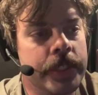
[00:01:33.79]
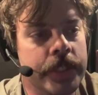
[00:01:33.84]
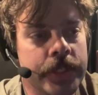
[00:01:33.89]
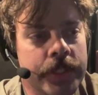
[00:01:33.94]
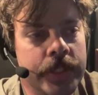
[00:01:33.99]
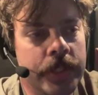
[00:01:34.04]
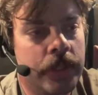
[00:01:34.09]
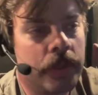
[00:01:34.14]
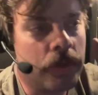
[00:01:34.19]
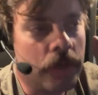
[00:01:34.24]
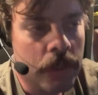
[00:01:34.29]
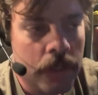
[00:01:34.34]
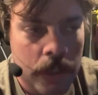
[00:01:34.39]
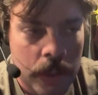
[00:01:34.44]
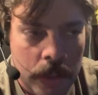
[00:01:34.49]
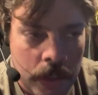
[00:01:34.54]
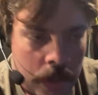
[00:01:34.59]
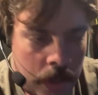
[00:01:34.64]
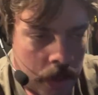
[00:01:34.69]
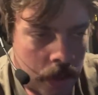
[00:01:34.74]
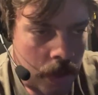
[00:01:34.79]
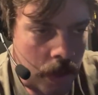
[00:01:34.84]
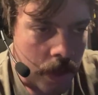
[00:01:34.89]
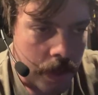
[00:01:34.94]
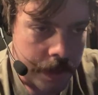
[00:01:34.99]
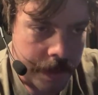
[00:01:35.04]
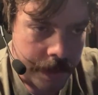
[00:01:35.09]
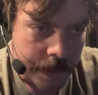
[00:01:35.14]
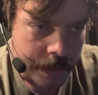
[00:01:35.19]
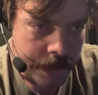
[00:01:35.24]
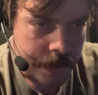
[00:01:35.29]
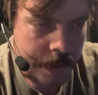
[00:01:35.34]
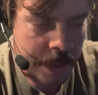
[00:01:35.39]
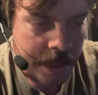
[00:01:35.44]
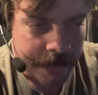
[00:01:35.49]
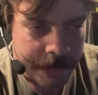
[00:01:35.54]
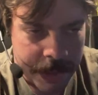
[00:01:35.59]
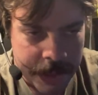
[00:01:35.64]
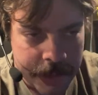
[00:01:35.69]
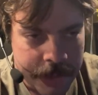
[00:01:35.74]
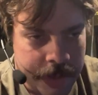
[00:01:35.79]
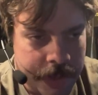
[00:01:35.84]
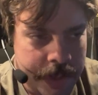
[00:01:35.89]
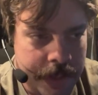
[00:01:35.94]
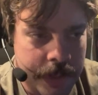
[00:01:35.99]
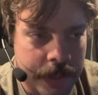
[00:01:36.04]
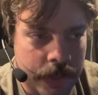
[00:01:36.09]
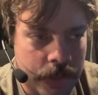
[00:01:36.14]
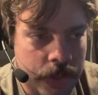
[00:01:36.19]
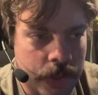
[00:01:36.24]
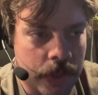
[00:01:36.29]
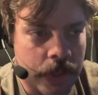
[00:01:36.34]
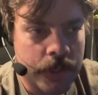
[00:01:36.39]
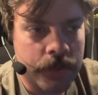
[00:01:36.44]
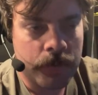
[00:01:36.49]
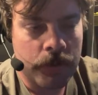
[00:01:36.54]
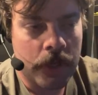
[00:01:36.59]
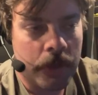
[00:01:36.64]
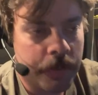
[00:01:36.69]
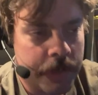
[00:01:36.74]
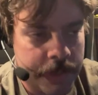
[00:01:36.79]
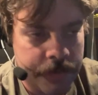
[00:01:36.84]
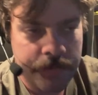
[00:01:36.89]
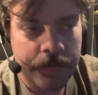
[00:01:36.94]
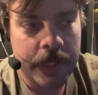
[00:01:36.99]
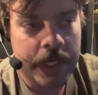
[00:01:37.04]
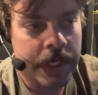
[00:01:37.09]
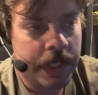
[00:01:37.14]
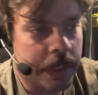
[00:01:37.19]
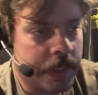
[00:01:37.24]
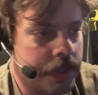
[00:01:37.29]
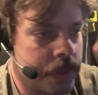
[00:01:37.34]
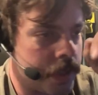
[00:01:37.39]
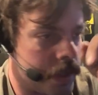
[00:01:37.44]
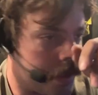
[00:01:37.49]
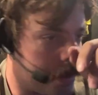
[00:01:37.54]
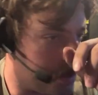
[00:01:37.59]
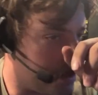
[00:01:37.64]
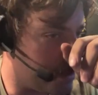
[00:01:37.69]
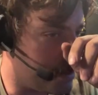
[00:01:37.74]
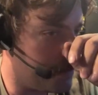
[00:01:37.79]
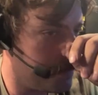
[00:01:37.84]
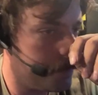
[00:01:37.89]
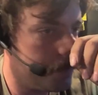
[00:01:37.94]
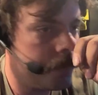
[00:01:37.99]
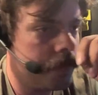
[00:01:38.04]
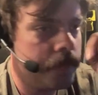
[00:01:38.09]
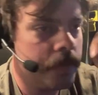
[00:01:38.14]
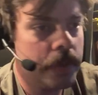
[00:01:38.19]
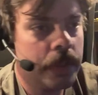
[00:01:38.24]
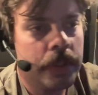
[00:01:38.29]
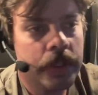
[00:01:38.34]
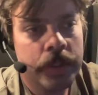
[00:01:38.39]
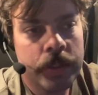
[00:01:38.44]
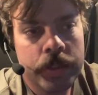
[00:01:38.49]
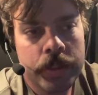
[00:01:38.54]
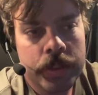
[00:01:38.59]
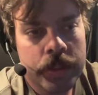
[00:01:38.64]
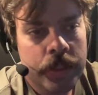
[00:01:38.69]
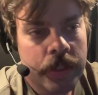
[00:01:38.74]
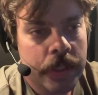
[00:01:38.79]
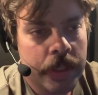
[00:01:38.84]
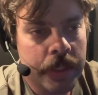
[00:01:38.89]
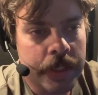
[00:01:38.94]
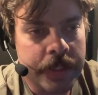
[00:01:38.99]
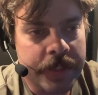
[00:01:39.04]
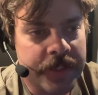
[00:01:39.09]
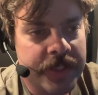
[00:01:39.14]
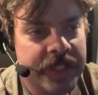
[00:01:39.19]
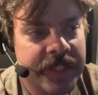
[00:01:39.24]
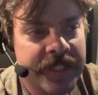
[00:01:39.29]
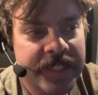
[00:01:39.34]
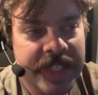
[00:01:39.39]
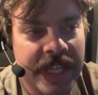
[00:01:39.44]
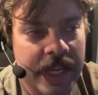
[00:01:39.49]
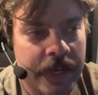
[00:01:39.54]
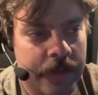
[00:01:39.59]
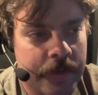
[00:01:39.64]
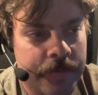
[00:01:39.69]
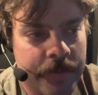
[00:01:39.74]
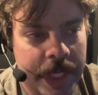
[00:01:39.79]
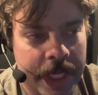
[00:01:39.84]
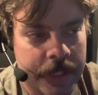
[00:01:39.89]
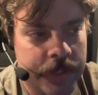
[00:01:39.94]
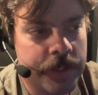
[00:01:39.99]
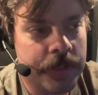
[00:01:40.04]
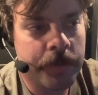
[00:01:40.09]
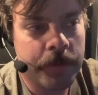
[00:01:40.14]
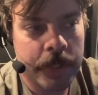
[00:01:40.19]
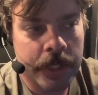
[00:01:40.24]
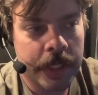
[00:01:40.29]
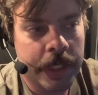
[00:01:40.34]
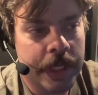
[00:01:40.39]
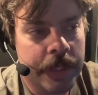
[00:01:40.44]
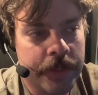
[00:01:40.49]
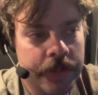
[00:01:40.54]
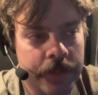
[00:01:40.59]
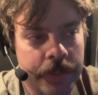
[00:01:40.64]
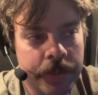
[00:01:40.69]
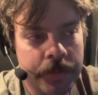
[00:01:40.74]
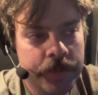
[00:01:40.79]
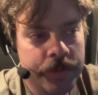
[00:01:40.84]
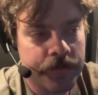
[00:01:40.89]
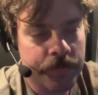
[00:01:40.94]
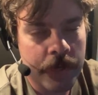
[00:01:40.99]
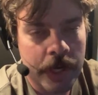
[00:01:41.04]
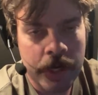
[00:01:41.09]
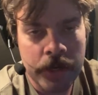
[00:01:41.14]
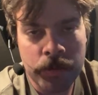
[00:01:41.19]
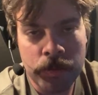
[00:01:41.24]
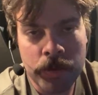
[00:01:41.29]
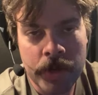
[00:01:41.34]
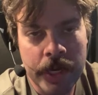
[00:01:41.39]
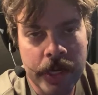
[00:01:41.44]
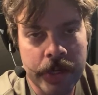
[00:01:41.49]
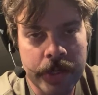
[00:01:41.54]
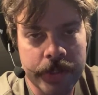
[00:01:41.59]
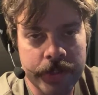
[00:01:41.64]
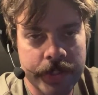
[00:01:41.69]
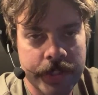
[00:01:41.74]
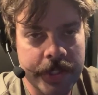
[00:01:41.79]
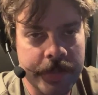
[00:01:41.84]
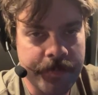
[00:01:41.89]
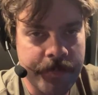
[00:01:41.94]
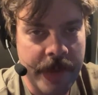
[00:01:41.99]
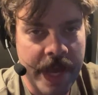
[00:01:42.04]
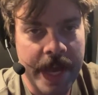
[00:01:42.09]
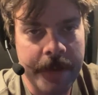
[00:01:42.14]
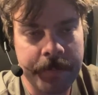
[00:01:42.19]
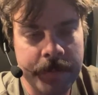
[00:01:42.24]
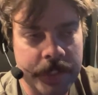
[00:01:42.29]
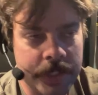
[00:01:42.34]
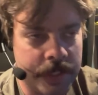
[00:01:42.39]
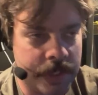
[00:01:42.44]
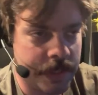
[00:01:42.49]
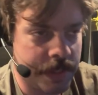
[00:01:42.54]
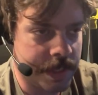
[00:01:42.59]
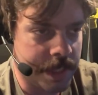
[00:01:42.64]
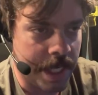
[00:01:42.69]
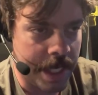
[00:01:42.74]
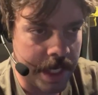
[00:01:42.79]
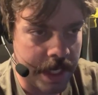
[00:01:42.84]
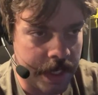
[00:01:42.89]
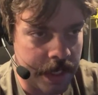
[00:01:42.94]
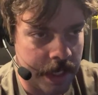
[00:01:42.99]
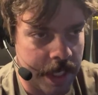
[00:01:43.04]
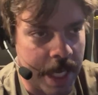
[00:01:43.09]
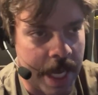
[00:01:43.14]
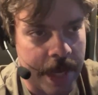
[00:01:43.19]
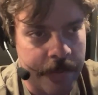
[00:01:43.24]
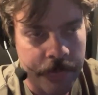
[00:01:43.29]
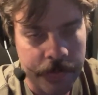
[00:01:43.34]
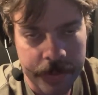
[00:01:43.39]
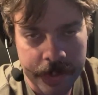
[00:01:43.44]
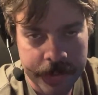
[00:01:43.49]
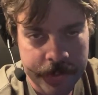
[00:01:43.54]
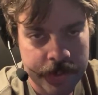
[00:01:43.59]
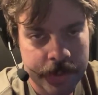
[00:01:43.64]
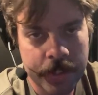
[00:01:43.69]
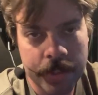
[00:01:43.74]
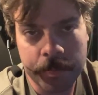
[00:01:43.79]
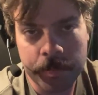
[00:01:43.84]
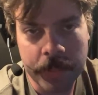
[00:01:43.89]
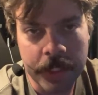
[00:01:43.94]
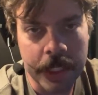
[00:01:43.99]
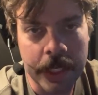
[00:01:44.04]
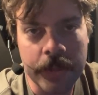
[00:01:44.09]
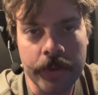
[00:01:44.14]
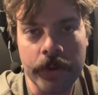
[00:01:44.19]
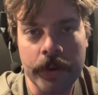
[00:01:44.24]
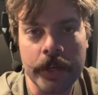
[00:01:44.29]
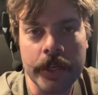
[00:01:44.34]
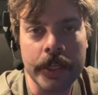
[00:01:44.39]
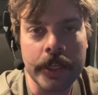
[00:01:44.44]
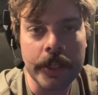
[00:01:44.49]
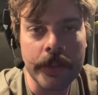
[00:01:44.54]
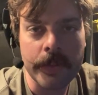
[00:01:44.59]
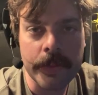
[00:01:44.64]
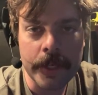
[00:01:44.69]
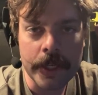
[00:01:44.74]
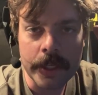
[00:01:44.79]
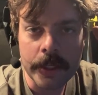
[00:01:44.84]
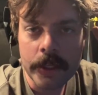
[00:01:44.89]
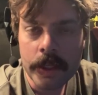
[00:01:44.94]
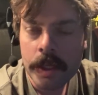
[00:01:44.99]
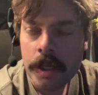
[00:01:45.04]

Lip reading: And so all the denominations in the church were always fighting each other instead of actually working together. It was very rare you'd see Baptists and Catholics come together on anything.